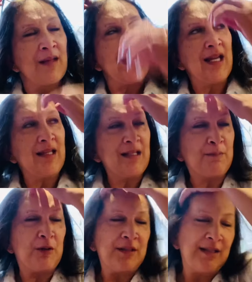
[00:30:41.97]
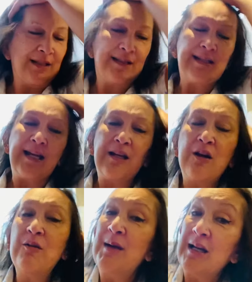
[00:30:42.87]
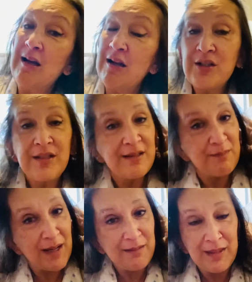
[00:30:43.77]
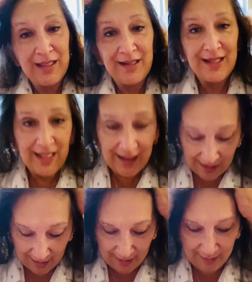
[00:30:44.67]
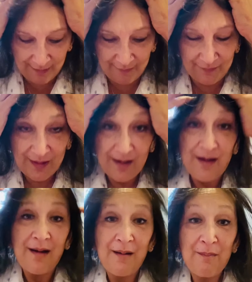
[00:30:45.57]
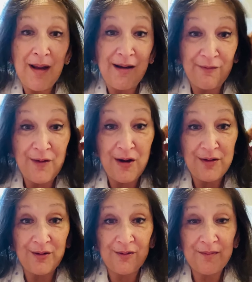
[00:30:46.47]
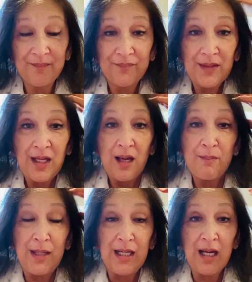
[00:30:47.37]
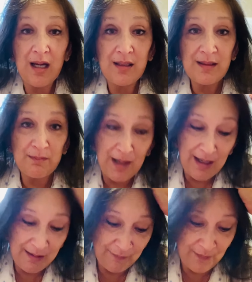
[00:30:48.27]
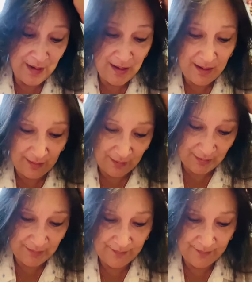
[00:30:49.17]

And this person said, oh my gosh, this made me think of my father, because my father